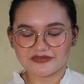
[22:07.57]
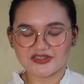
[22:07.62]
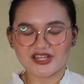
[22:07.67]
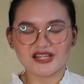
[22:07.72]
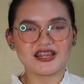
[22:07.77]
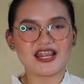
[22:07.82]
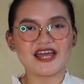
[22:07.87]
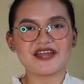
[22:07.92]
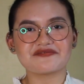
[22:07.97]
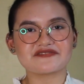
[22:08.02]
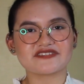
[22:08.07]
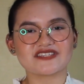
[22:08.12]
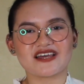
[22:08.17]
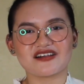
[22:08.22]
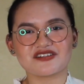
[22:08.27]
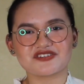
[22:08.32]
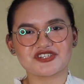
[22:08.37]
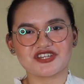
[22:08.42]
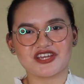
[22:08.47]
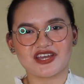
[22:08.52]
The
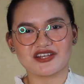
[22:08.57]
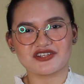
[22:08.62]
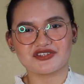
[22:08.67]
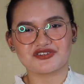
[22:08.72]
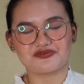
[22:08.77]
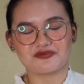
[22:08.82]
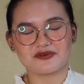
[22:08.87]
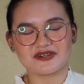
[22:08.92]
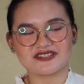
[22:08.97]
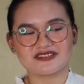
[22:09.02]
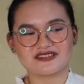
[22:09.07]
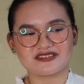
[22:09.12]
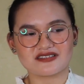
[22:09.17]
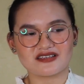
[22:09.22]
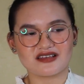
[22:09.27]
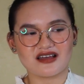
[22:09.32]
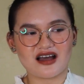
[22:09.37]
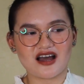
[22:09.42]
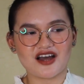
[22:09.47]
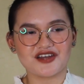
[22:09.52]
lifestyle change was
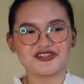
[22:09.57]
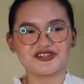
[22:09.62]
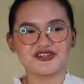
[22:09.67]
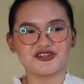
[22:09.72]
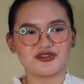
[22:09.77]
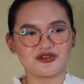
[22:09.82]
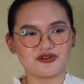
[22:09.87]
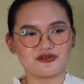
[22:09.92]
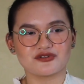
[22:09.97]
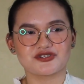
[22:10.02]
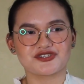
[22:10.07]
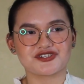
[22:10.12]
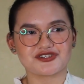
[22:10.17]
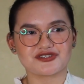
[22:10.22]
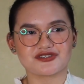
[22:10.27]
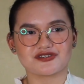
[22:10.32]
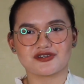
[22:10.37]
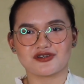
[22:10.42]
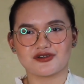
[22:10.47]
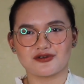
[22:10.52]
a
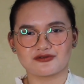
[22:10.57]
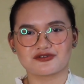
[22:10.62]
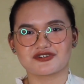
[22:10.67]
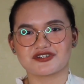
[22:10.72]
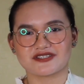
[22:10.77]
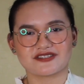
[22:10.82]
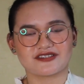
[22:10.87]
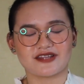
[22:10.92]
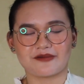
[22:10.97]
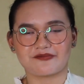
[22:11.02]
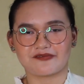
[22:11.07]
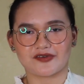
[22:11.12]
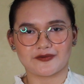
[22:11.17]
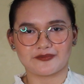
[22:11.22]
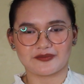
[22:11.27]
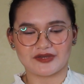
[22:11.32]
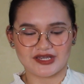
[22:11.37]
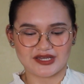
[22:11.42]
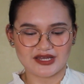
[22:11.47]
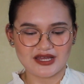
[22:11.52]
huge, huge step
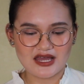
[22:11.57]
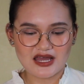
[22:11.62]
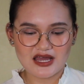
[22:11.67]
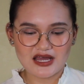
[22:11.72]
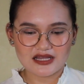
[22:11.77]
for me.